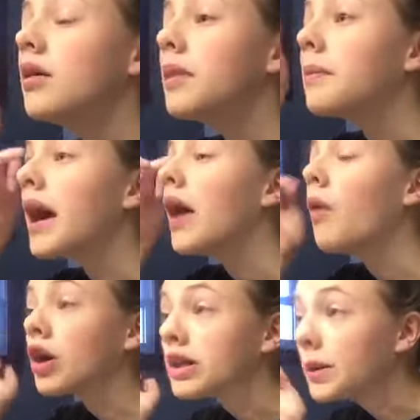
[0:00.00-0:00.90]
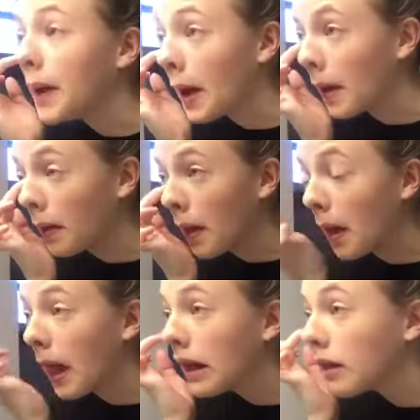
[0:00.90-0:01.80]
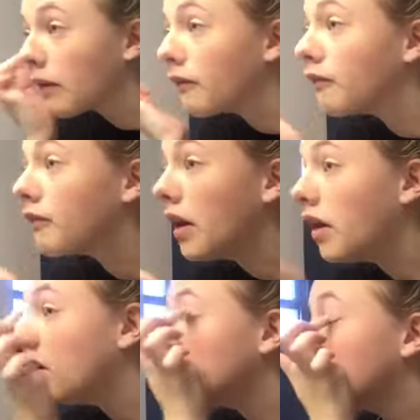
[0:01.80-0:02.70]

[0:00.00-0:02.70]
make my eye water a little bit, because that's fun.